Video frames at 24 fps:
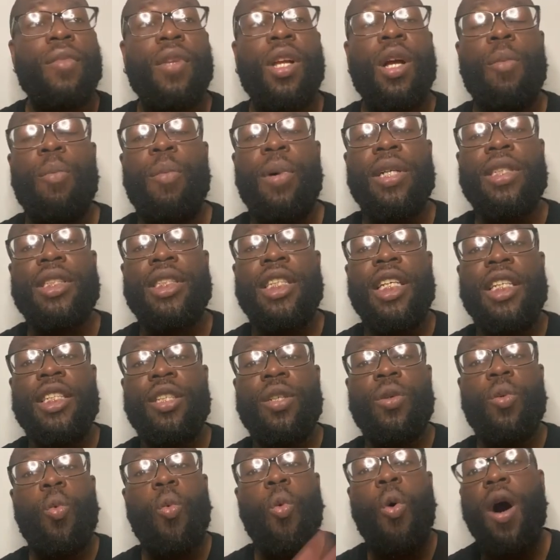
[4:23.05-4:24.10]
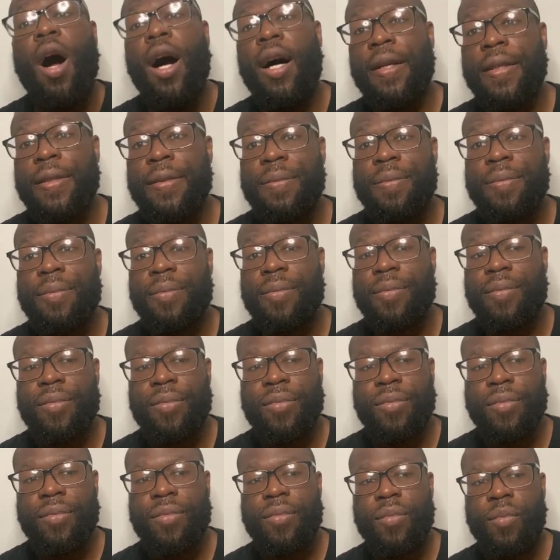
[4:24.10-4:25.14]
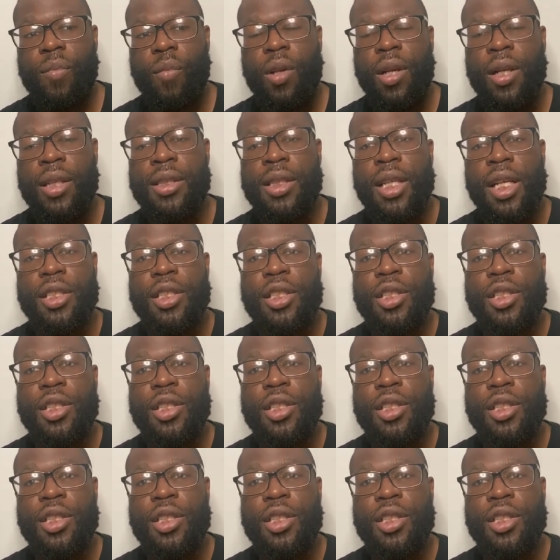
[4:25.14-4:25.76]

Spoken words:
But season 1 touches